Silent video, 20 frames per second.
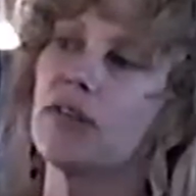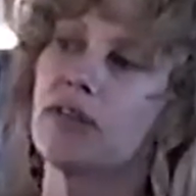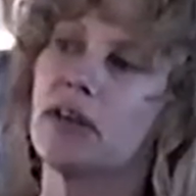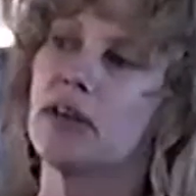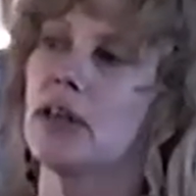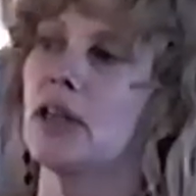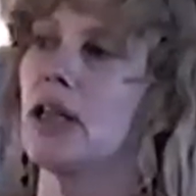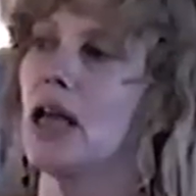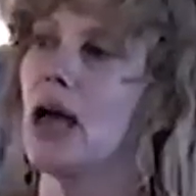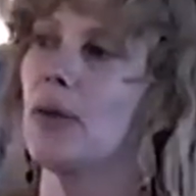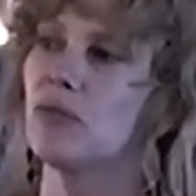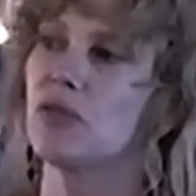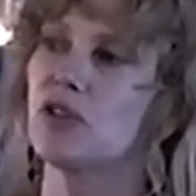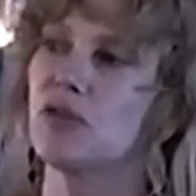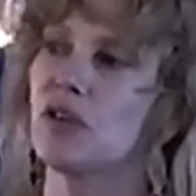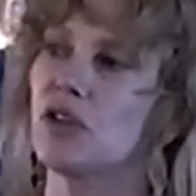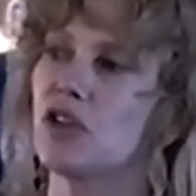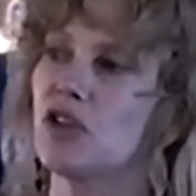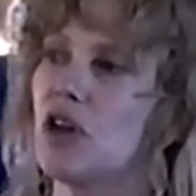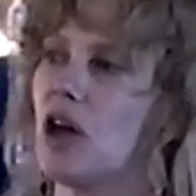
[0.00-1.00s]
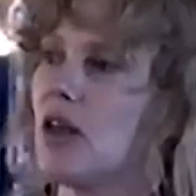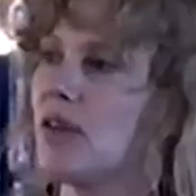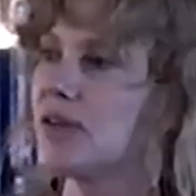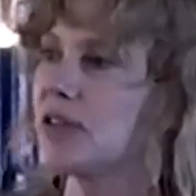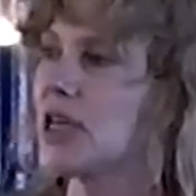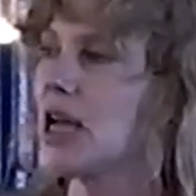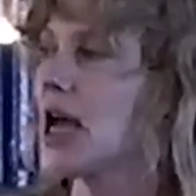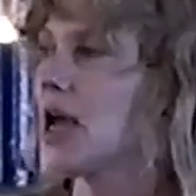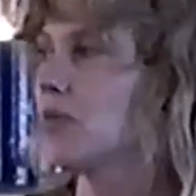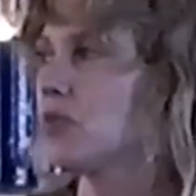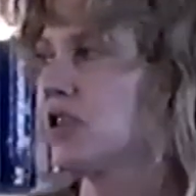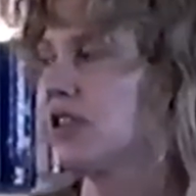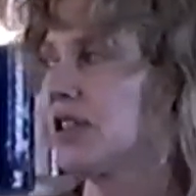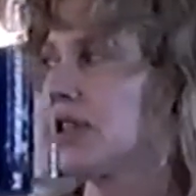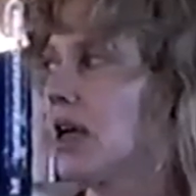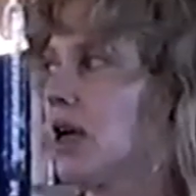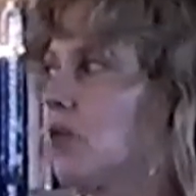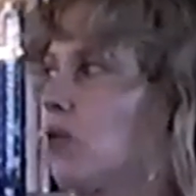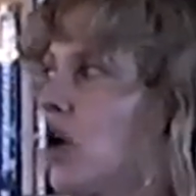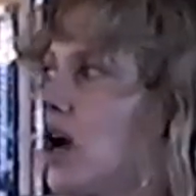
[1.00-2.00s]
thing that happens for us all the time. We
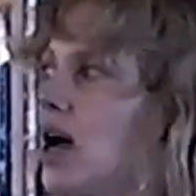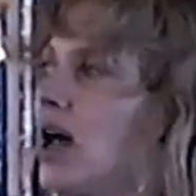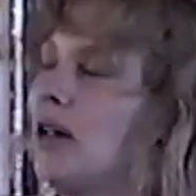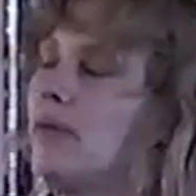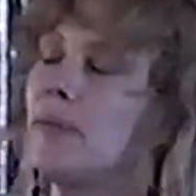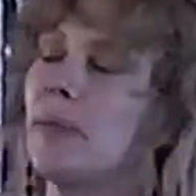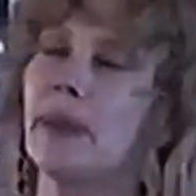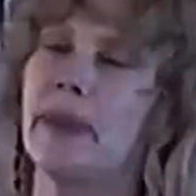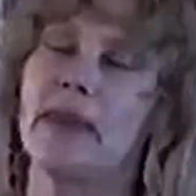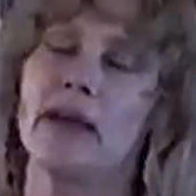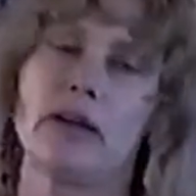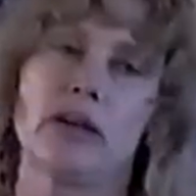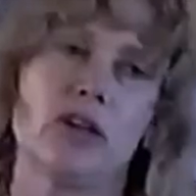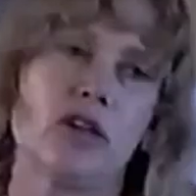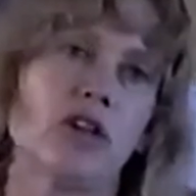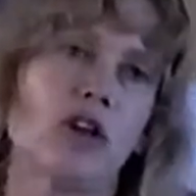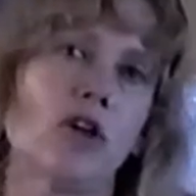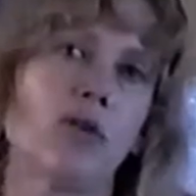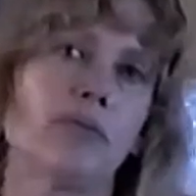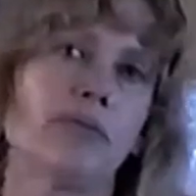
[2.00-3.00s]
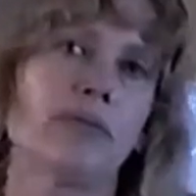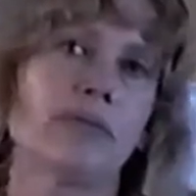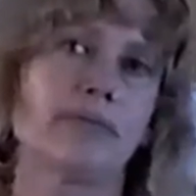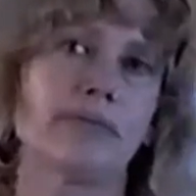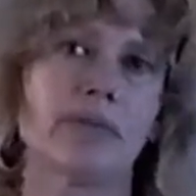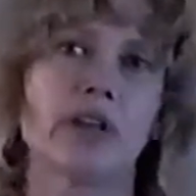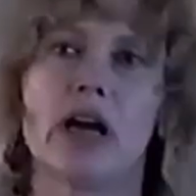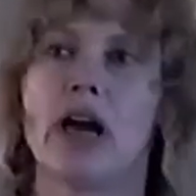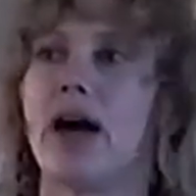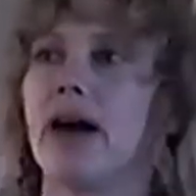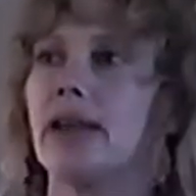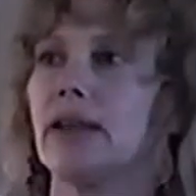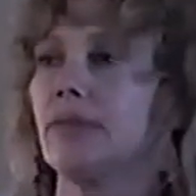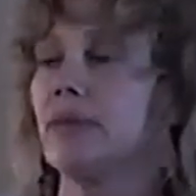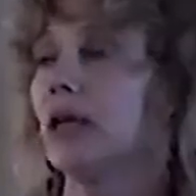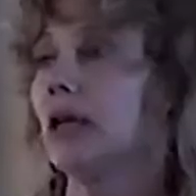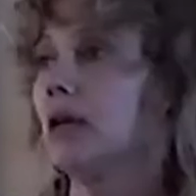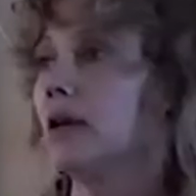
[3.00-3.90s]
say, well, you know, God,